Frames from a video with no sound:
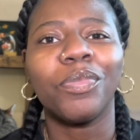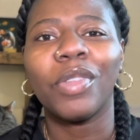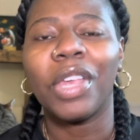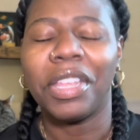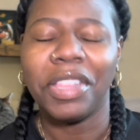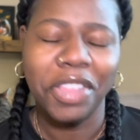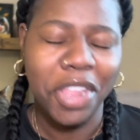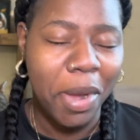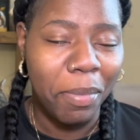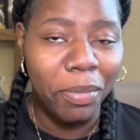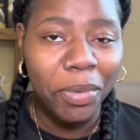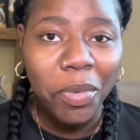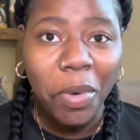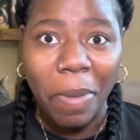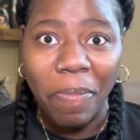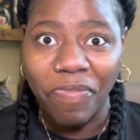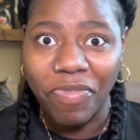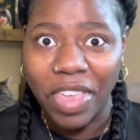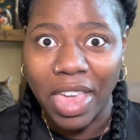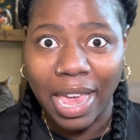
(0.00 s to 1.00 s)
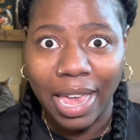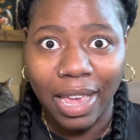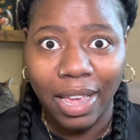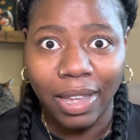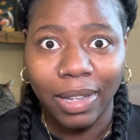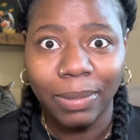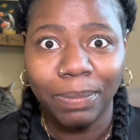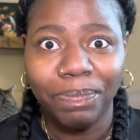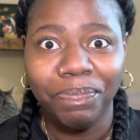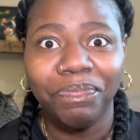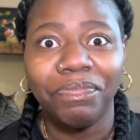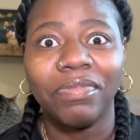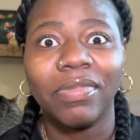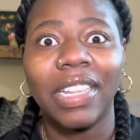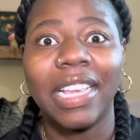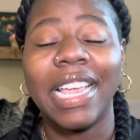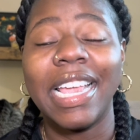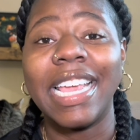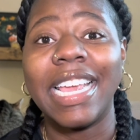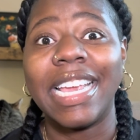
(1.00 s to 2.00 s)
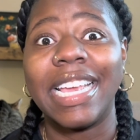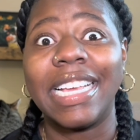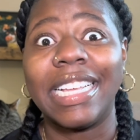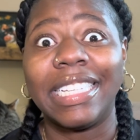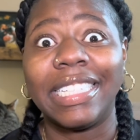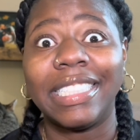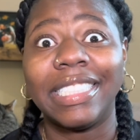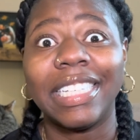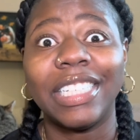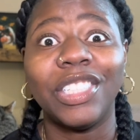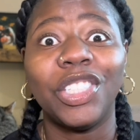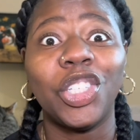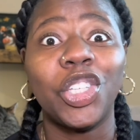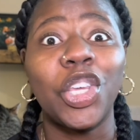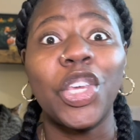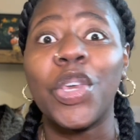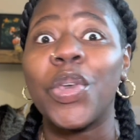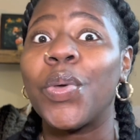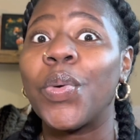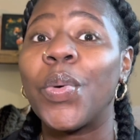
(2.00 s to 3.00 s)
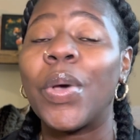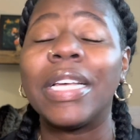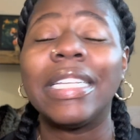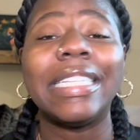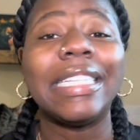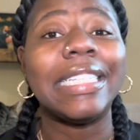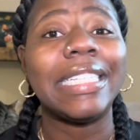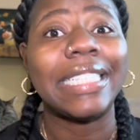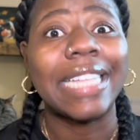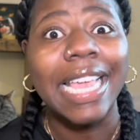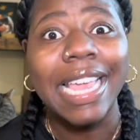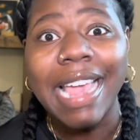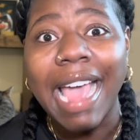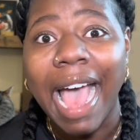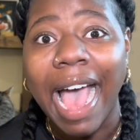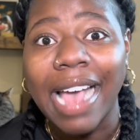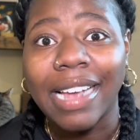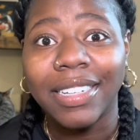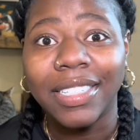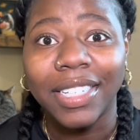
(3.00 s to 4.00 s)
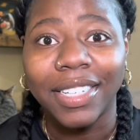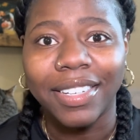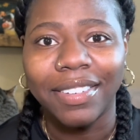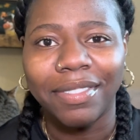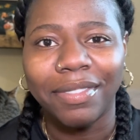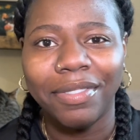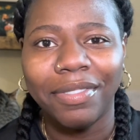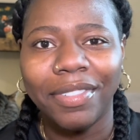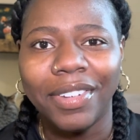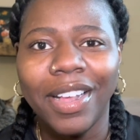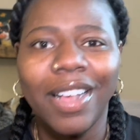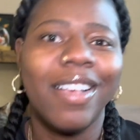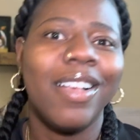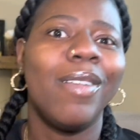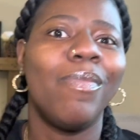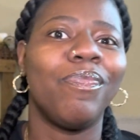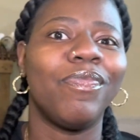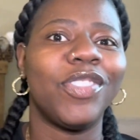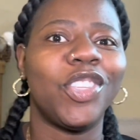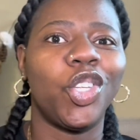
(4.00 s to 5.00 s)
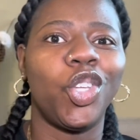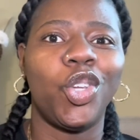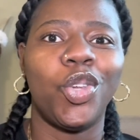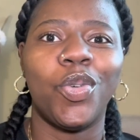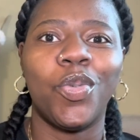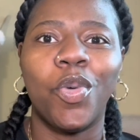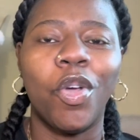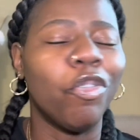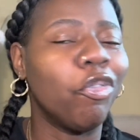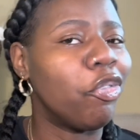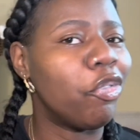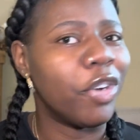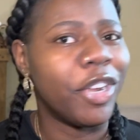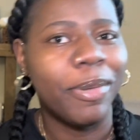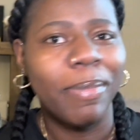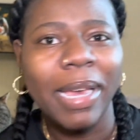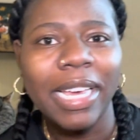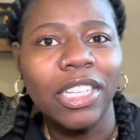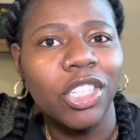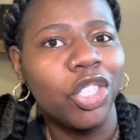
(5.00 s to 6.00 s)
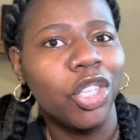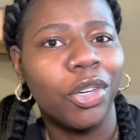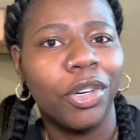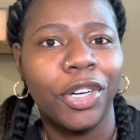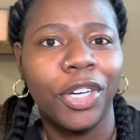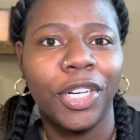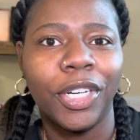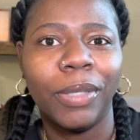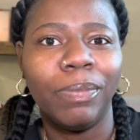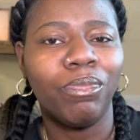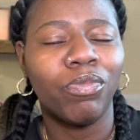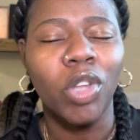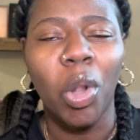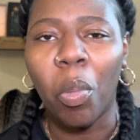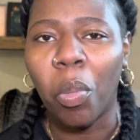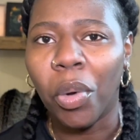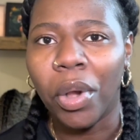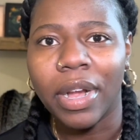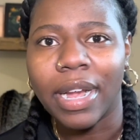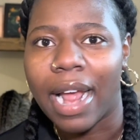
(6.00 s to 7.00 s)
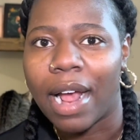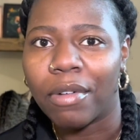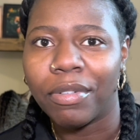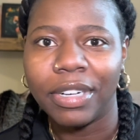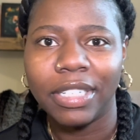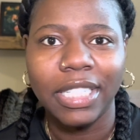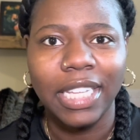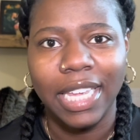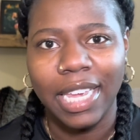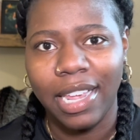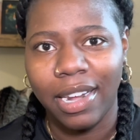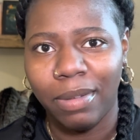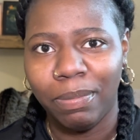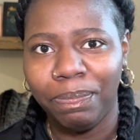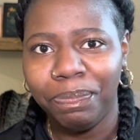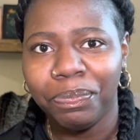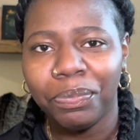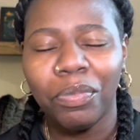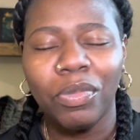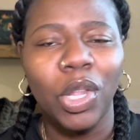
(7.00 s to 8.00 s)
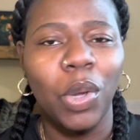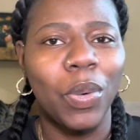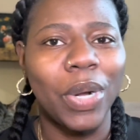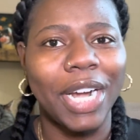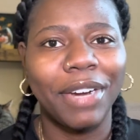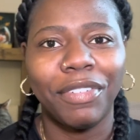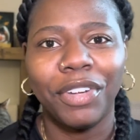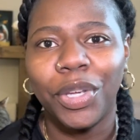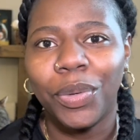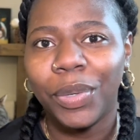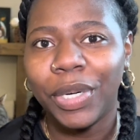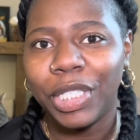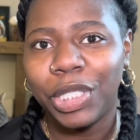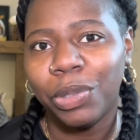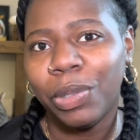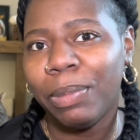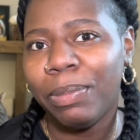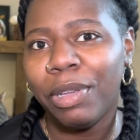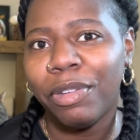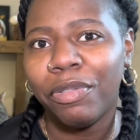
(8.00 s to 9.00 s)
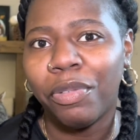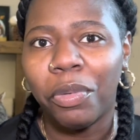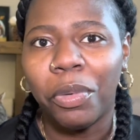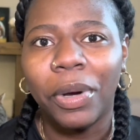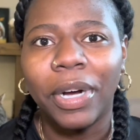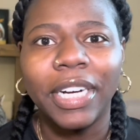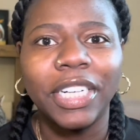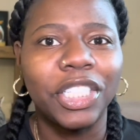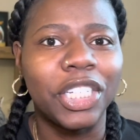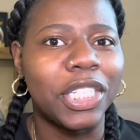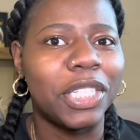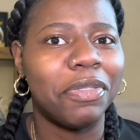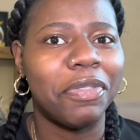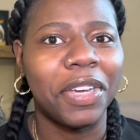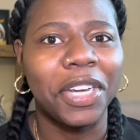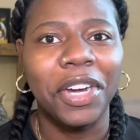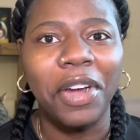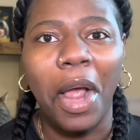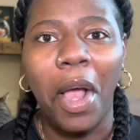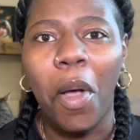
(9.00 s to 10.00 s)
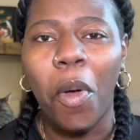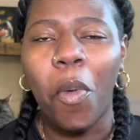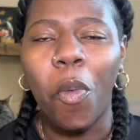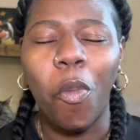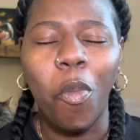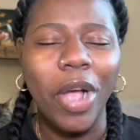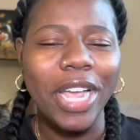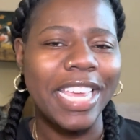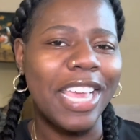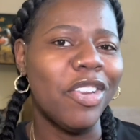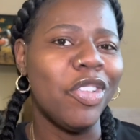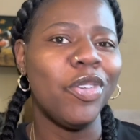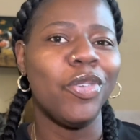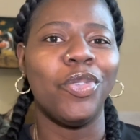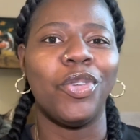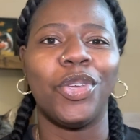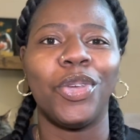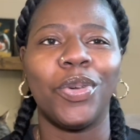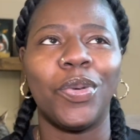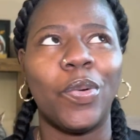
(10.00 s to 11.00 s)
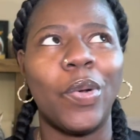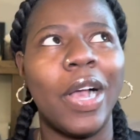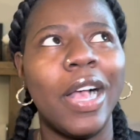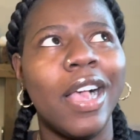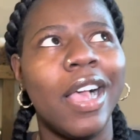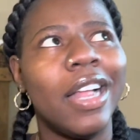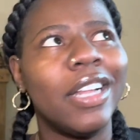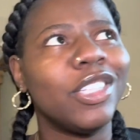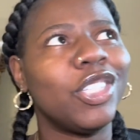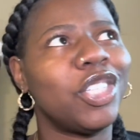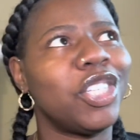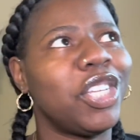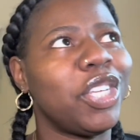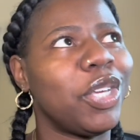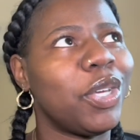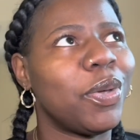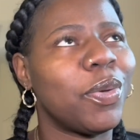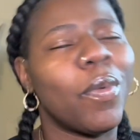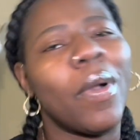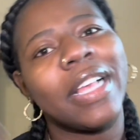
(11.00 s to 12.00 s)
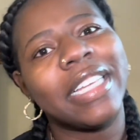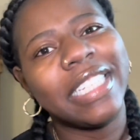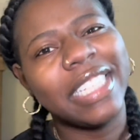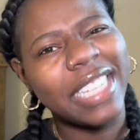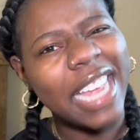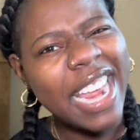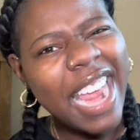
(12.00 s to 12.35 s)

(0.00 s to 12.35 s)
Number one thing is to stay active, to remix your workout routine. Whatever you were doing before, just figure out what can you do to stay